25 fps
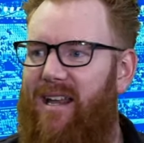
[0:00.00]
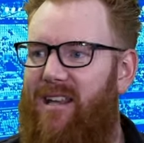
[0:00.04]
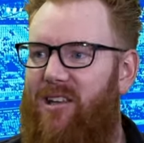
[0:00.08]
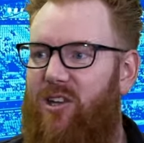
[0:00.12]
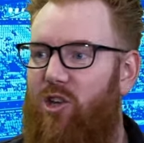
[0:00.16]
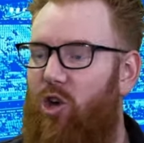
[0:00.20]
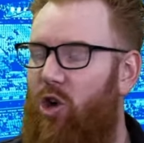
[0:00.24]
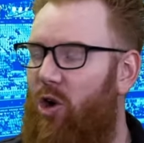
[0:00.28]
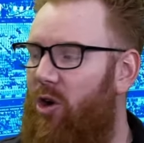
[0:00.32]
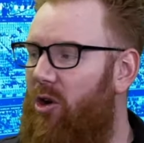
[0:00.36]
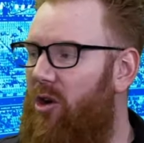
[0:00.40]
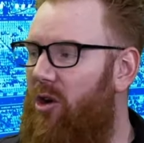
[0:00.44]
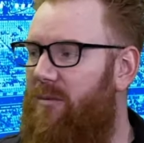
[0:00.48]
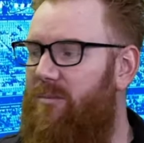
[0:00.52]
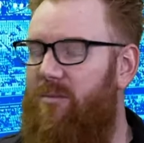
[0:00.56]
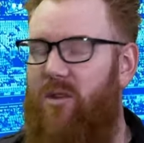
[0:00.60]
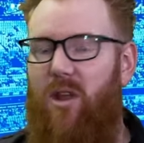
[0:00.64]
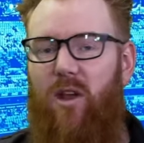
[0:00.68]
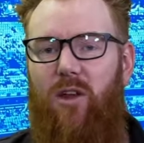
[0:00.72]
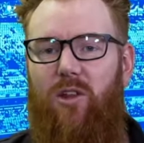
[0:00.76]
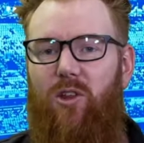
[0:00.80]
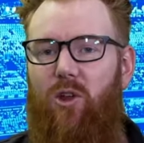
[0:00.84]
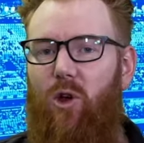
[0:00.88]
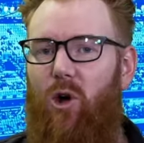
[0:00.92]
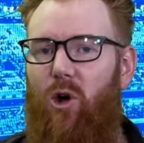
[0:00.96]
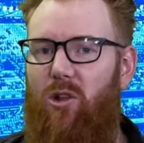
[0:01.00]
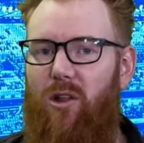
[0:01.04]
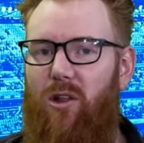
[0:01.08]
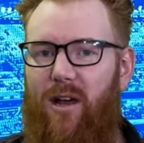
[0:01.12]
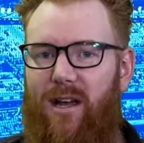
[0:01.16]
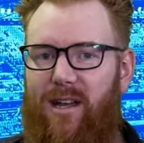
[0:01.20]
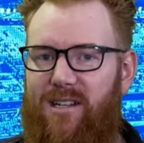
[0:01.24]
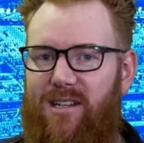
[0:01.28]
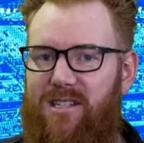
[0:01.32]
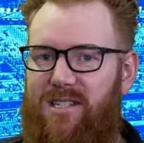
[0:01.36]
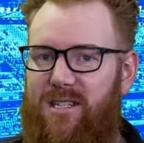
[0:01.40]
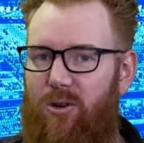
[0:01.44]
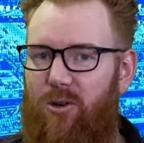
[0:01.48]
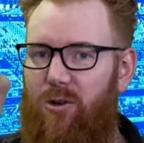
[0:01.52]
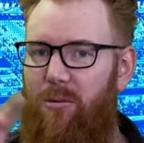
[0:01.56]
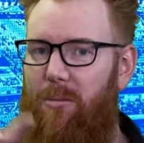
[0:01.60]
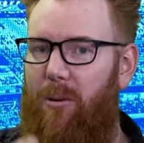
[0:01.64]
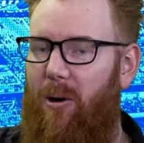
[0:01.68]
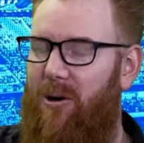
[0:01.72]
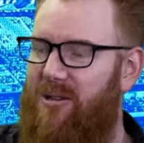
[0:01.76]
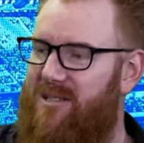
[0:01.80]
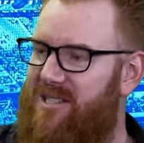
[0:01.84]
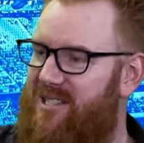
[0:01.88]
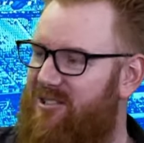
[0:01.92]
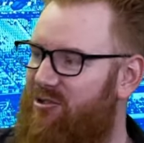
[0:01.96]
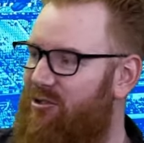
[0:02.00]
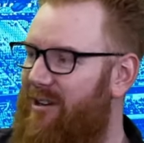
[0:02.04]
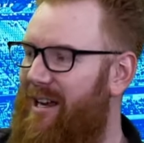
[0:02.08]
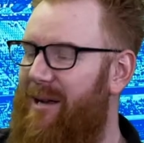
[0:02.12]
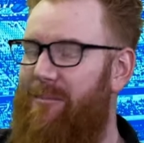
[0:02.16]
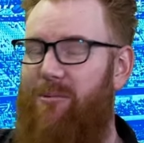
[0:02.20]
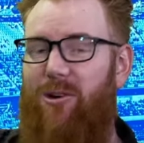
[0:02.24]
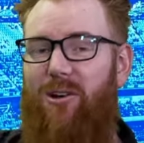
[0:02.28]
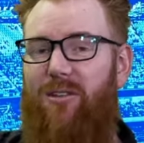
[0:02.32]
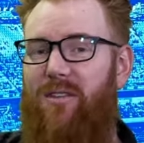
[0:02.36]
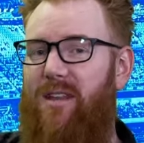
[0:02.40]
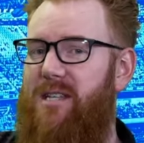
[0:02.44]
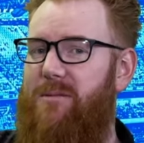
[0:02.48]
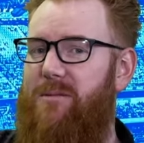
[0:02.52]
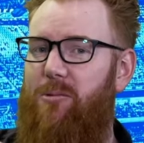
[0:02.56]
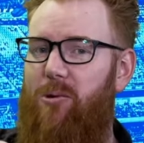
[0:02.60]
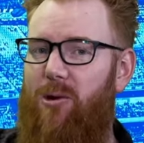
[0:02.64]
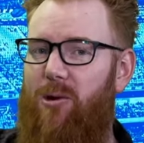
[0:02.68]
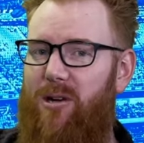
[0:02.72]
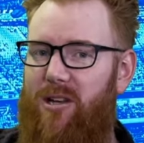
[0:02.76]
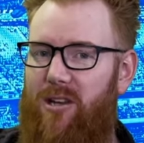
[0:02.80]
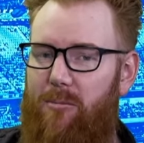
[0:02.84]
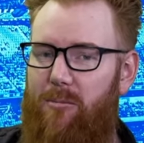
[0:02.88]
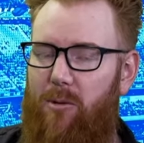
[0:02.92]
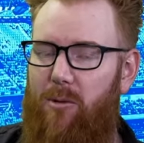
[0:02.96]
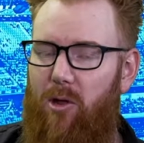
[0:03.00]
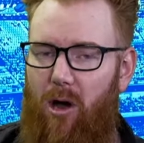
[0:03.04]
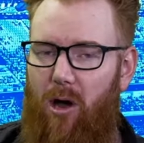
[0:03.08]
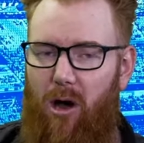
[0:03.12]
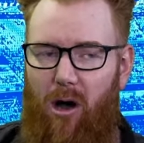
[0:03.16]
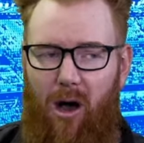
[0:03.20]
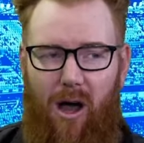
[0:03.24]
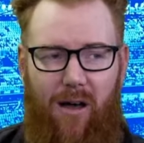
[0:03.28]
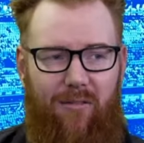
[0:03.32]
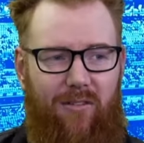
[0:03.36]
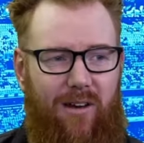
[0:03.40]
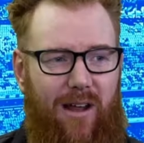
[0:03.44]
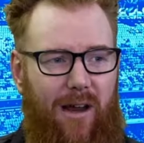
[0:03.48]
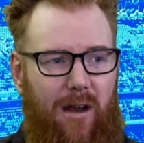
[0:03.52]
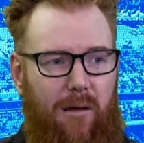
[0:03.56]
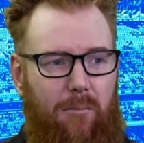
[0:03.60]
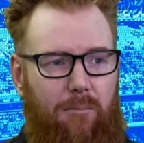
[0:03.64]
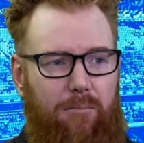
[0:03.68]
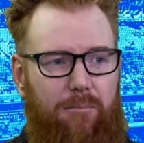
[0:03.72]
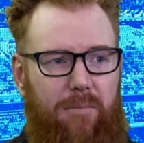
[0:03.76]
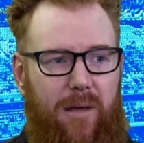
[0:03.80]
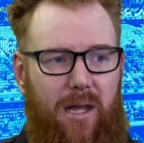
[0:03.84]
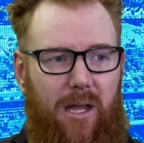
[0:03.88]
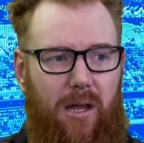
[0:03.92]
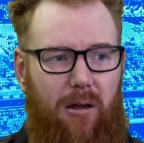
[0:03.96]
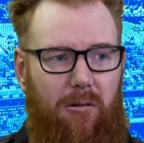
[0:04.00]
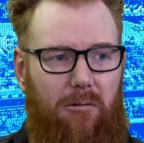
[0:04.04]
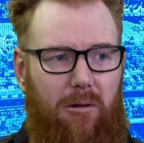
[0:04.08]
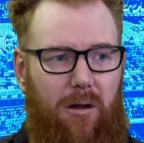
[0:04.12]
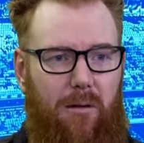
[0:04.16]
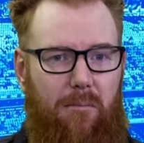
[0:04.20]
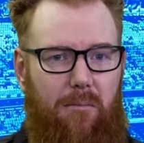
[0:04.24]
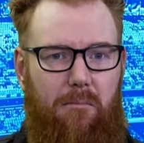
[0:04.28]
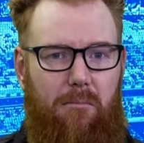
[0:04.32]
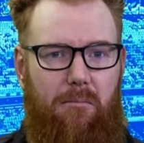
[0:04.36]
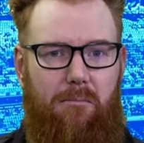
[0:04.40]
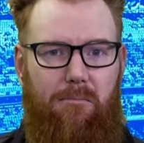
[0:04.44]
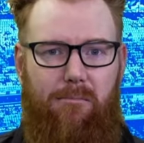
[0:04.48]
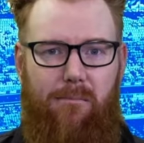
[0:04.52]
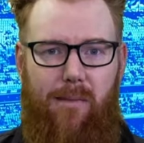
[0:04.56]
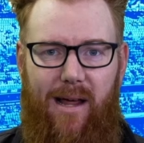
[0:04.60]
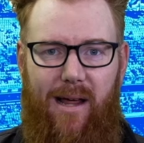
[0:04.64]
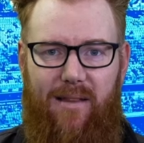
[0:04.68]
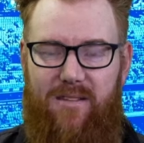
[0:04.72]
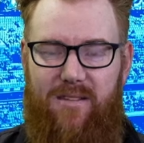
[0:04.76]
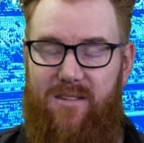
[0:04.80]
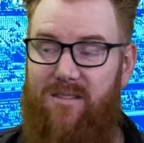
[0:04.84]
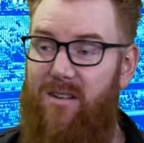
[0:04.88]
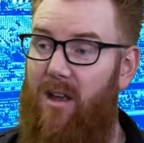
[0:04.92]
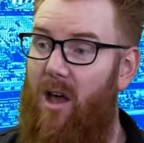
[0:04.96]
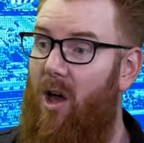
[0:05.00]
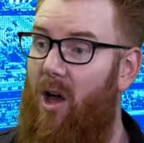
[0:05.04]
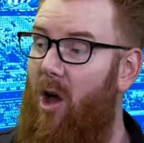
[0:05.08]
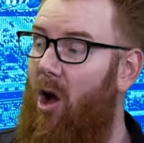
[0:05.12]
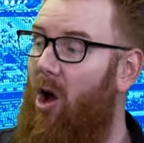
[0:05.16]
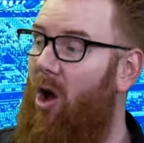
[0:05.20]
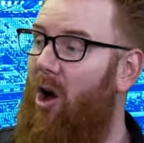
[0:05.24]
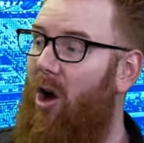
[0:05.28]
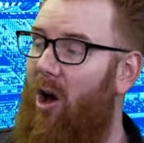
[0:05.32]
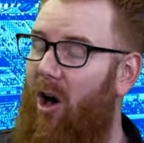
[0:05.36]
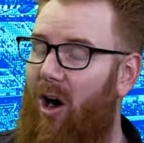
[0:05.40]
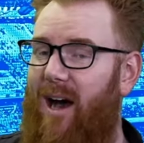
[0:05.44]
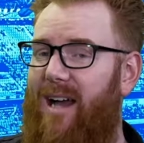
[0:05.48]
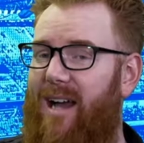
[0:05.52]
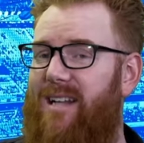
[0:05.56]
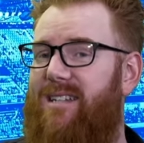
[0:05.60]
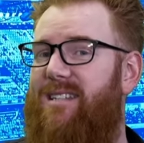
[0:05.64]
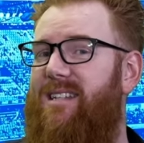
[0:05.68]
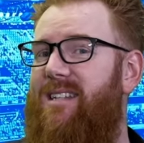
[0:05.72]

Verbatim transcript: You're, you're like a two pot screamer at this point. You'd be like, I haven't had a beer in months. It'll be- it'll be I dead.